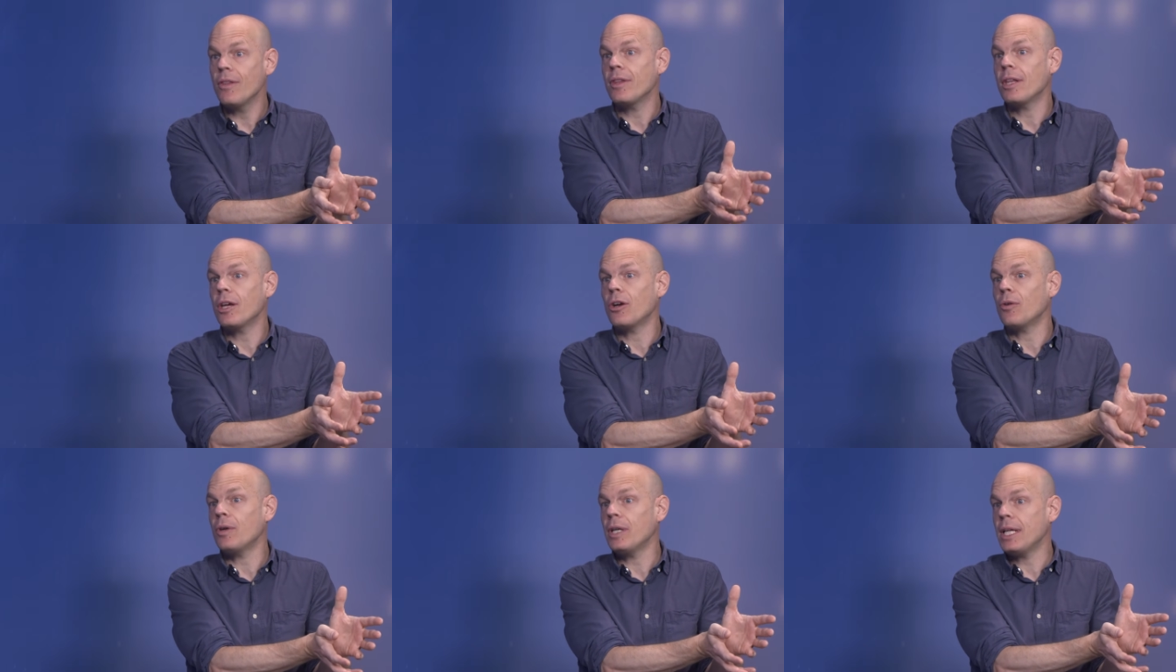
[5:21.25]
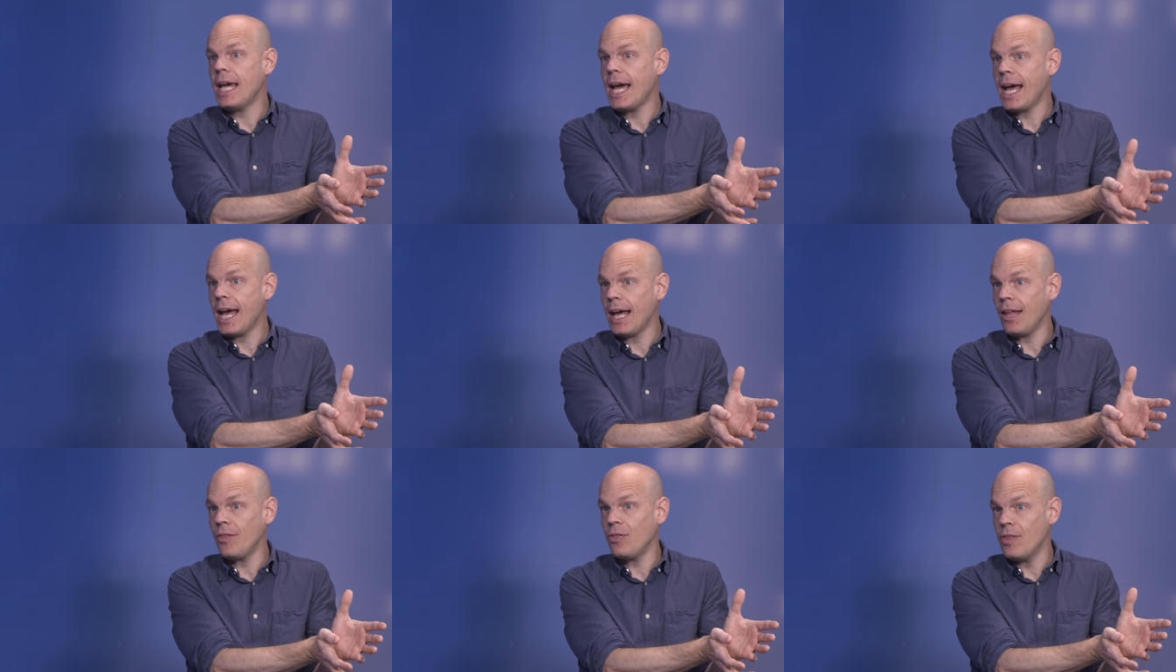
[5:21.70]
they already
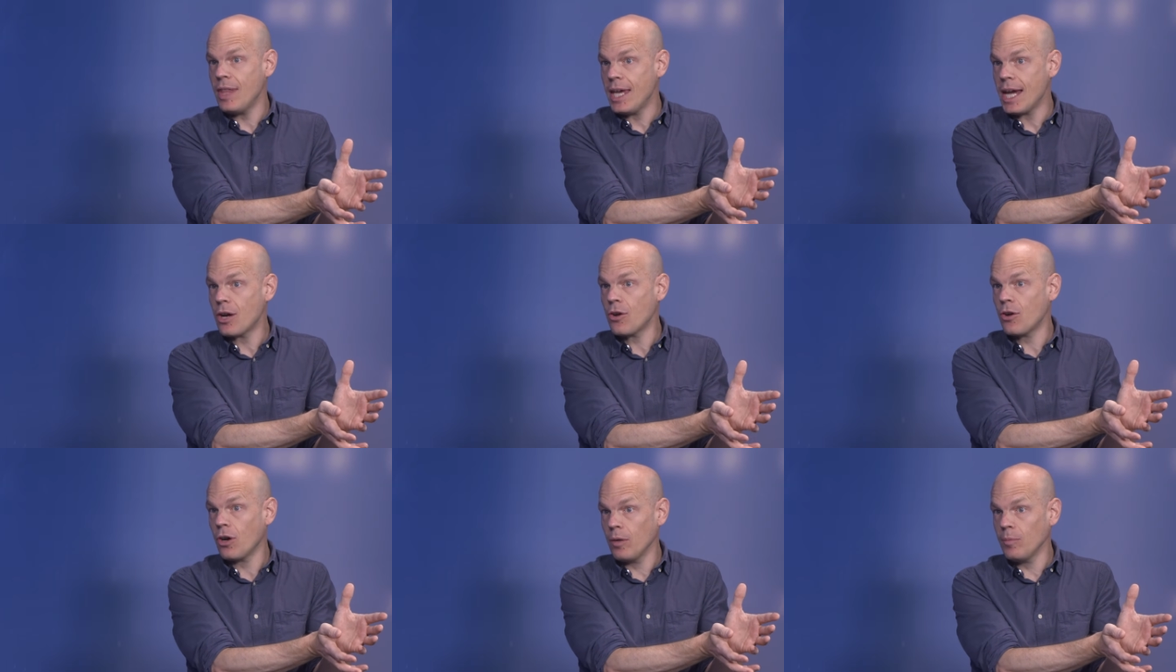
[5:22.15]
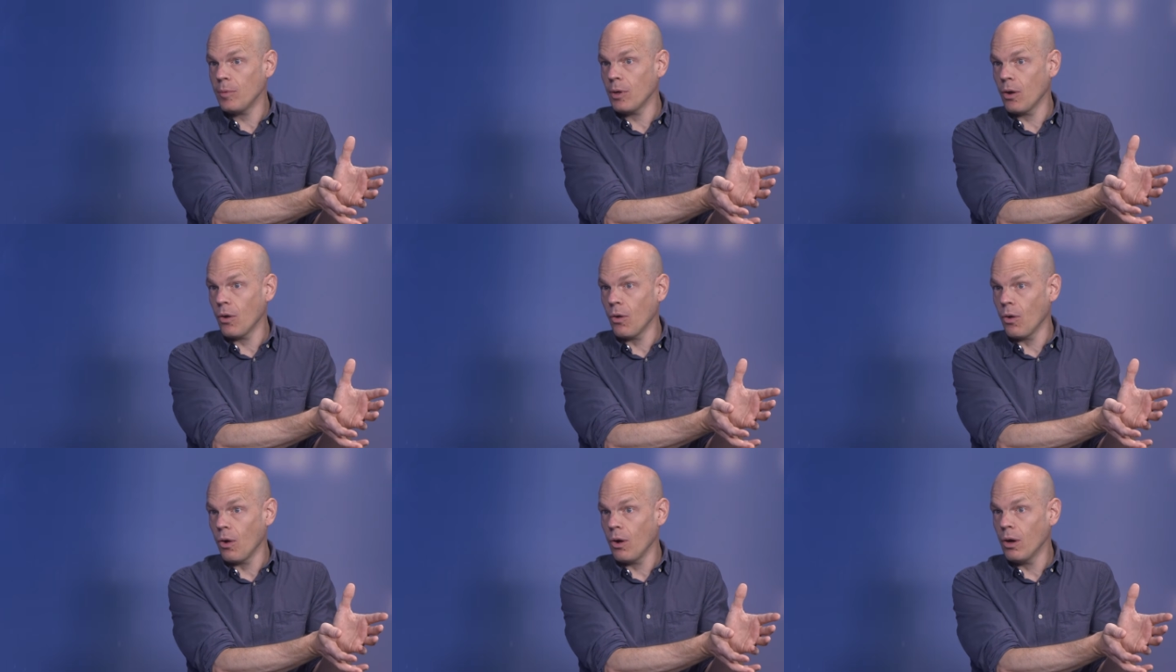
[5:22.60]
had their
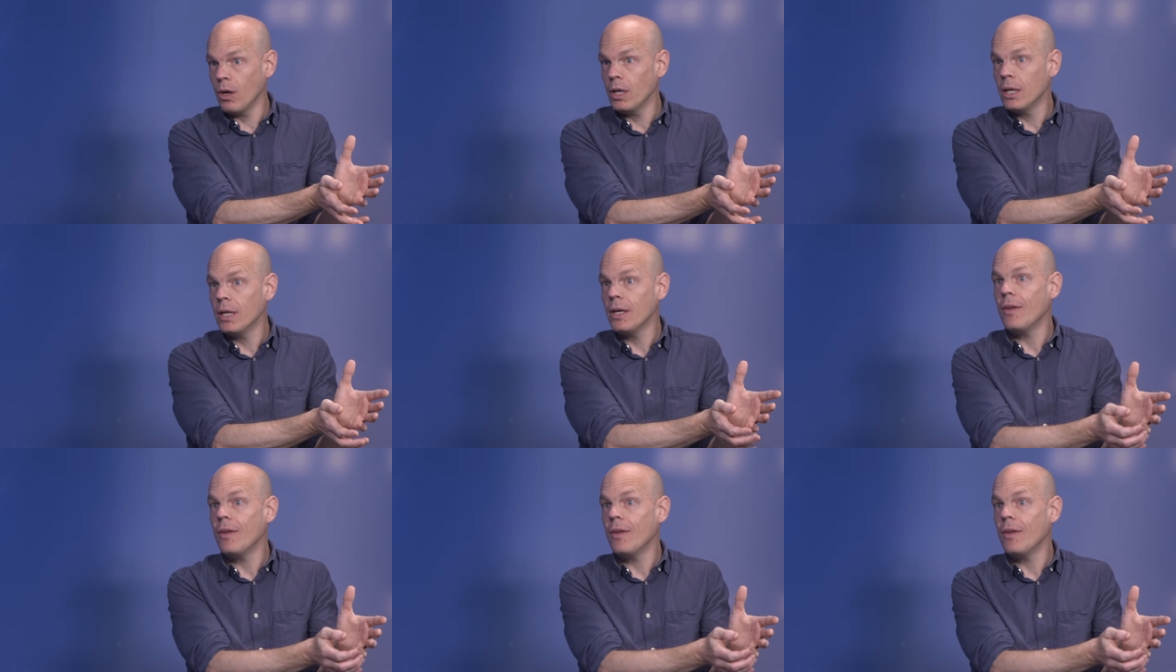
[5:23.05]
common law